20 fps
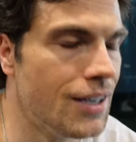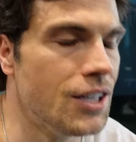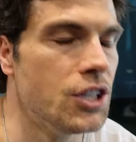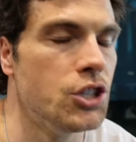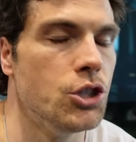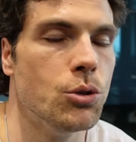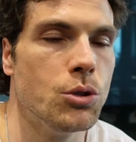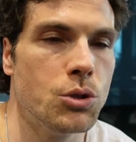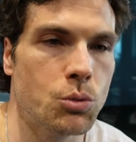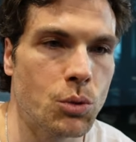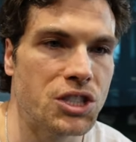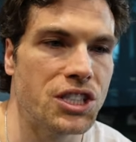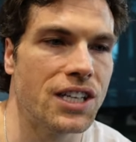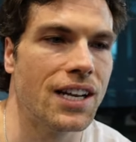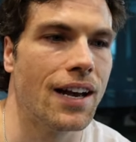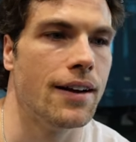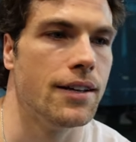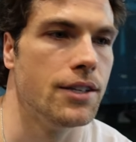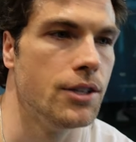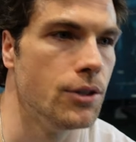Use what you
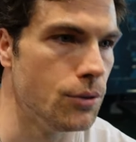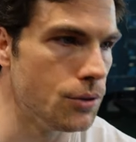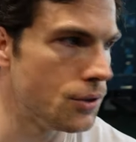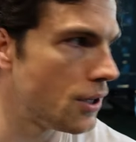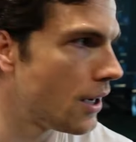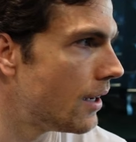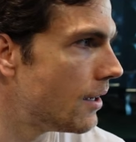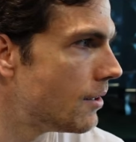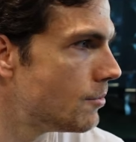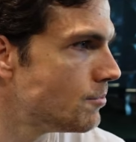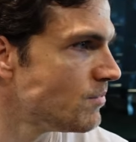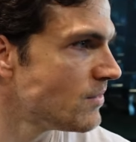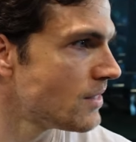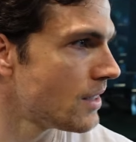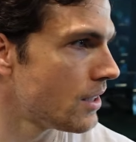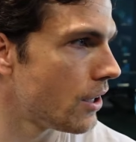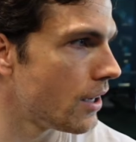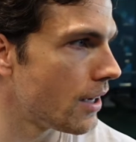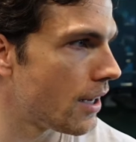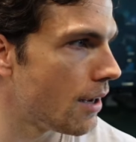got to use.
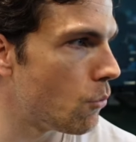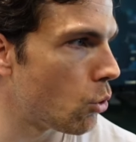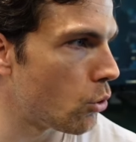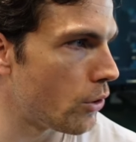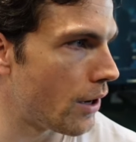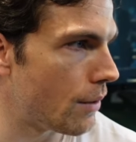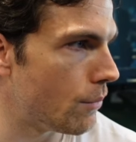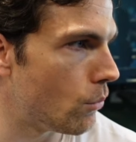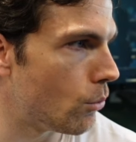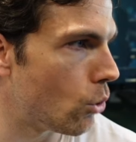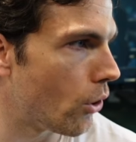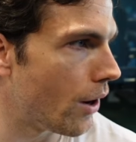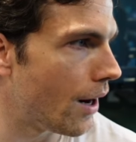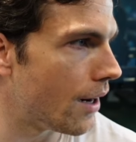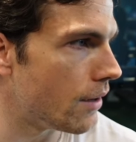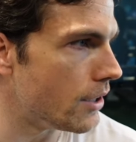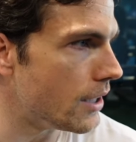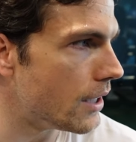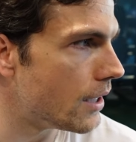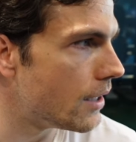You're going to get more out
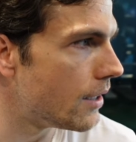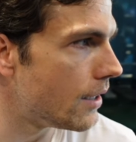of it.